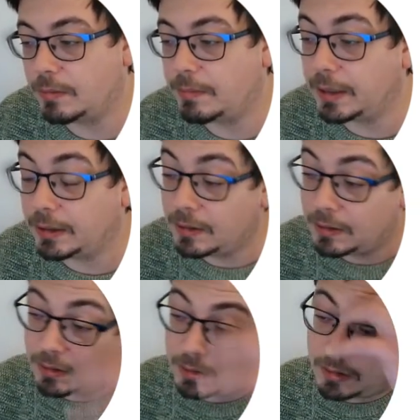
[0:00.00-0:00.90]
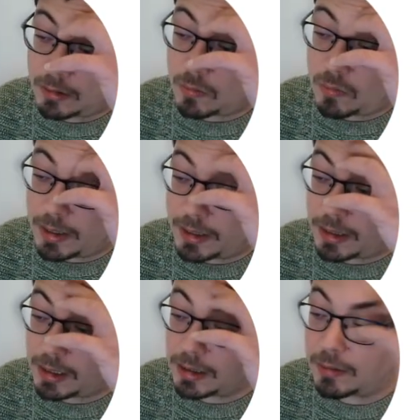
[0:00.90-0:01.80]
But one
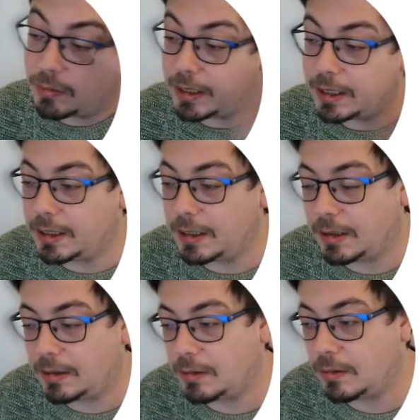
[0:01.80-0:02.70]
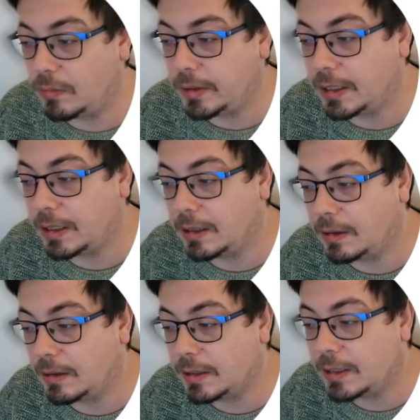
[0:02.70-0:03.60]
thing that we can
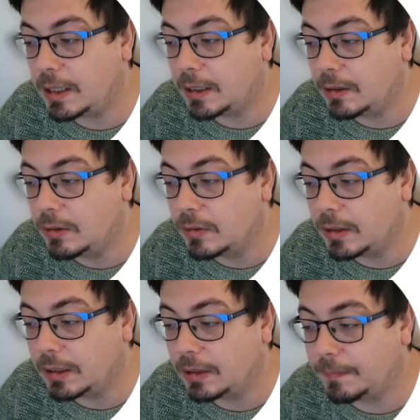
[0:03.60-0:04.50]
start looking